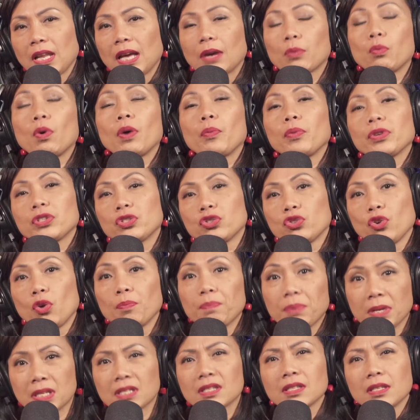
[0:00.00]
Like, what was your
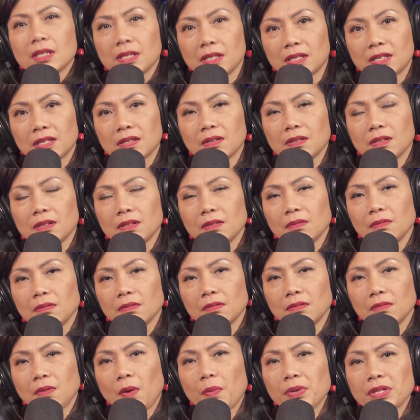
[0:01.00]
business?
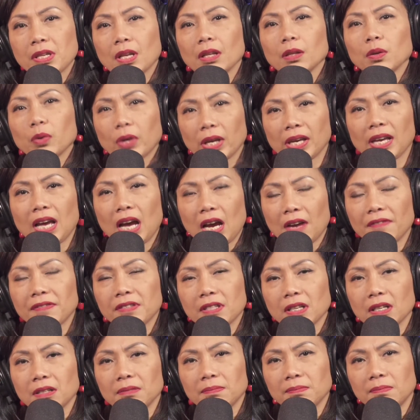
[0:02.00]
What was it looking
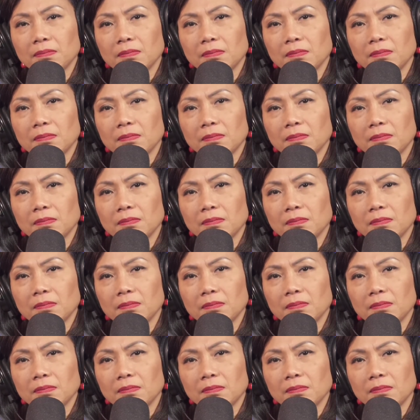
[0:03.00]
after?